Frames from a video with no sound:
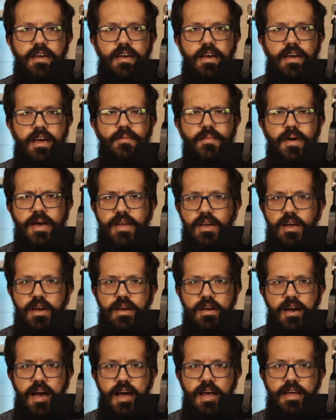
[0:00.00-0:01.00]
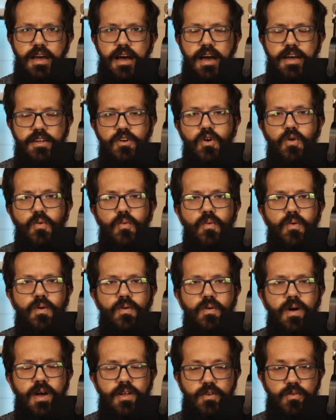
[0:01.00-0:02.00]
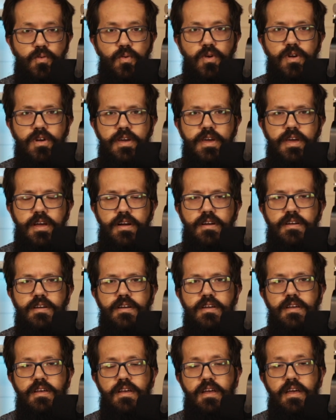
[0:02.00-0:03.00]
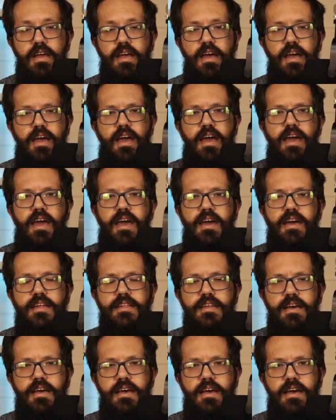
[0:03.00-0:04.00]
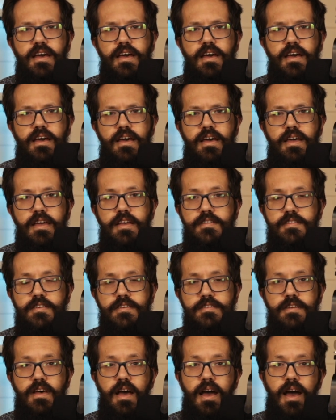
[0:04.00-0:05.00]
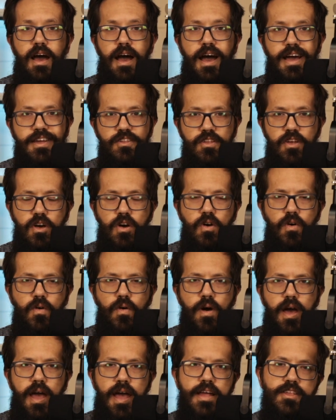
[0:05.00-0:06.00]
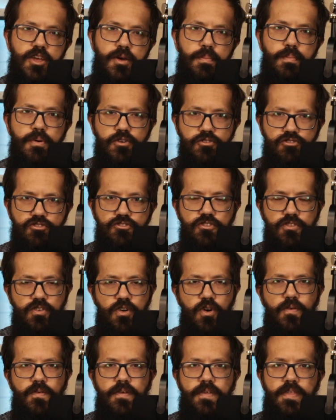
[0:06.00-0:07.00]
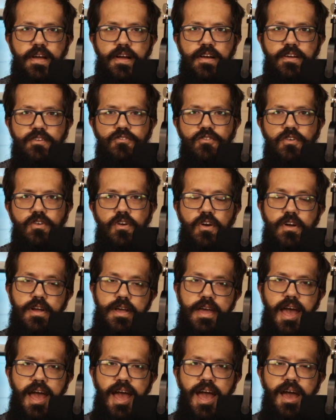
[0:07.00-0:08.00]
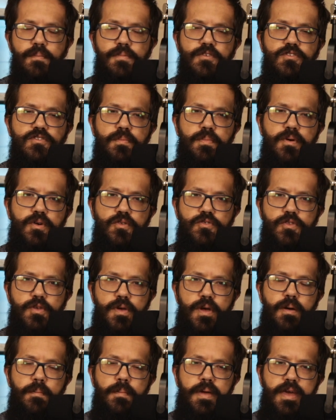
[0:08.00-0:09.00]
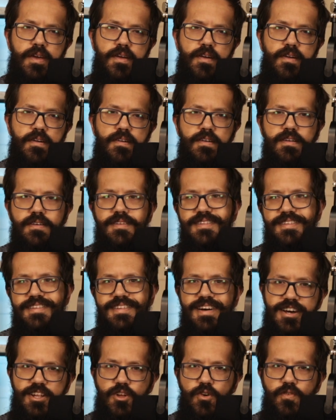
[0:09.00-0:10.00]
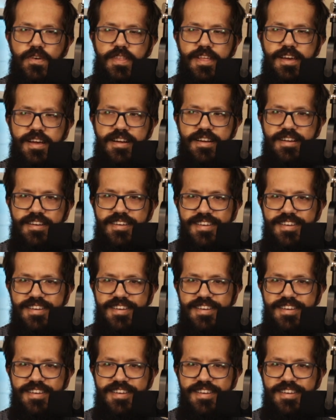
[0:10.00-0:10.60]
And I'm like, I don't work here." And he says, "I know. And you pushed her over there. Her cab is supposed to come here, not over there."